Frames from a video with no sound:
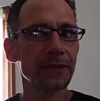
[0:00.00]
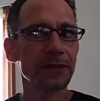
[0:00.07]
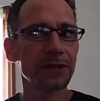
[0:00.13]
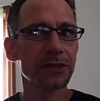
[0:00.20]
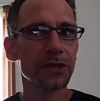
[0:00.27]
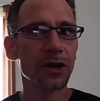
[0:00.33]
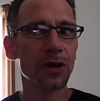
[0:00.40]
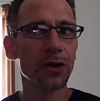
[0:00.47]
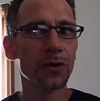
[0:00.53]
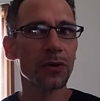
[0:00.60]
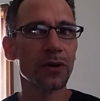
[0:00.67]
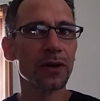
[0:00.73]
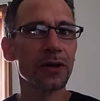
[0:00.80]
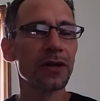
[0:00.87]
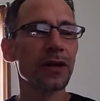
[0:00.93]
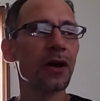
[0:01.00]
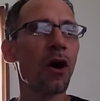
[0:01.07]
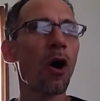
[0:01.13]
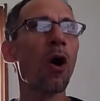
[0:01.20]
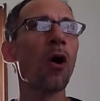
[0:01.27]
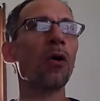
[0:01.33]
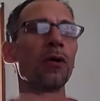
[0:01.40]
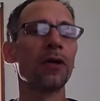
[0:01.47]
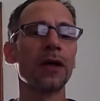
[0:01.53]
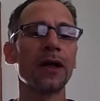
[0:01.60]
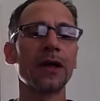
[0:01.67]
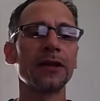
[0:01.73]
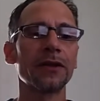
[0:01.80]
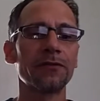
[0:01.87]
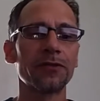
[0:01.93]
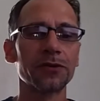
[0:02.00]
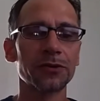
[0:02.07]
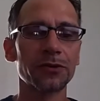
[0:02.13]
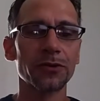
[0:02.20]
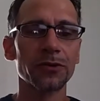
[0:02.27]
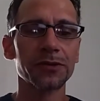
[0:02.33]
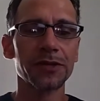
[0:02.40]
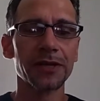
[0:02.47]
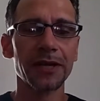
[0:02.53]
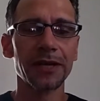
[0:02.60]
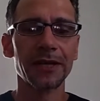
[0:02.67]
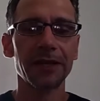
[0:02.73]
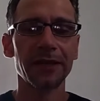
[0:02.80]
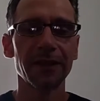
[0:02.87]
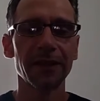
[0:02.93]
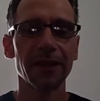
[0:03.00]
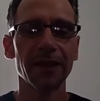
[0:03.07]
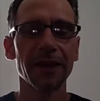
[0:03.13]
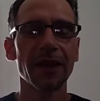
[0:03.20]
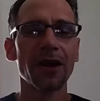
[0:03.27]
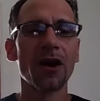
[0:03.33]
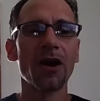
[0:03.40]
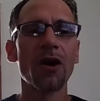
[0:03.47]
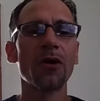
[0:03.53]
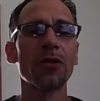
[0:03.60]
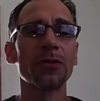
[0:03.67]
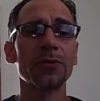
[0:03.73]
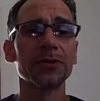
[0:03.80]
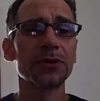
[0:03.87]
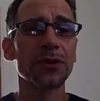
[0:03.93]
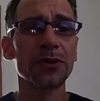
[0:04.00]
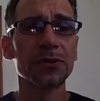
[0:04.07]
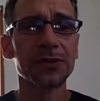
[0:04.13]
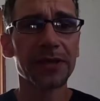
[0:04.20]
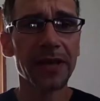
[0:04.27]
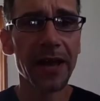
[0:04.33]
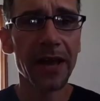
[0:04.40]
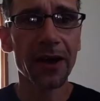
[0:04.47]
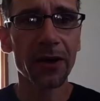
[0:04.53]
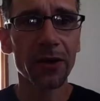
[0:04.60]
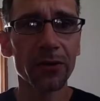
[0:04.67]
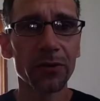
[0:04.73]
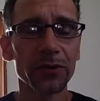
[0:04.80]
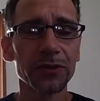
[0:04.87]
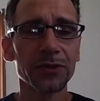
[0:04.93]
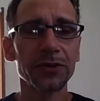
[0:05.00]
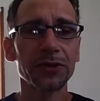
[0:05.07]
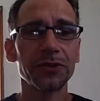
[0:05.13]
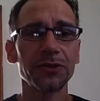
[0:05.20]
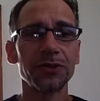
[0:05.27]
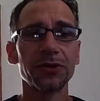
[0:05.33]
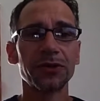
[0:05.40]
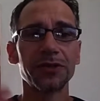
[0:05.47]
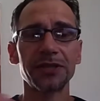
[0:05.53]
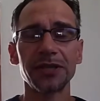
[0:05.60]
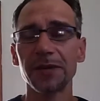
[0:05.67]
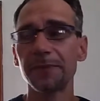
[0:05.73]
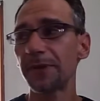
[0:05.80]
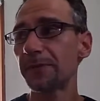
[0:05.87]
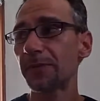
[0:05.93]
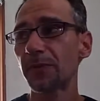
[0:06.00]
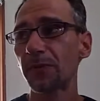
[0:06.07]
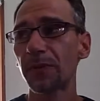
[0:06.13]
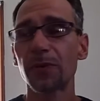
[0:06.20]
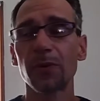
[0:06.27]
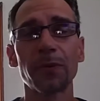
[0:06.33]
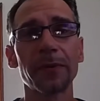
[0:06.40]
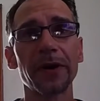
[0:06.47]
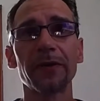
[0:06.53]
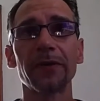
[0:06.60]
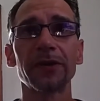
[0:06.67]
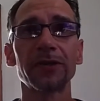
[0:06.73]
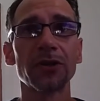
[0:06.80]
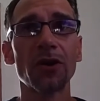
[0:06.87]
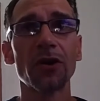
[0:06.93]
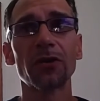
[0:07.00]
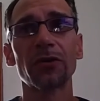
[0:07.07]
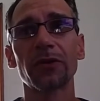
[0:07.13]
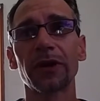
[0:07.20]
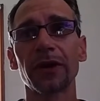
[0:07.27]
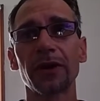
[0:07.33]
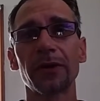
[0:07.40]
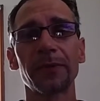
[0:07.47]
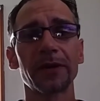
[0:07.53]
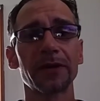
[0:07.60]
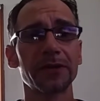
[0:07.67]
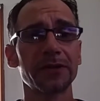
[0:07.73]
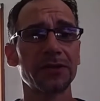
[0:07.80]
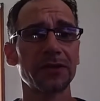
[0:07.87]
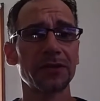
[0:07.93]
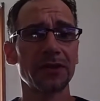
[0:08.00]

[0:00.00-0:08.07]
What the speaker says: so, and the first girl said, "Oh, there was no sound. You can see me, but we won't be able to talk on there because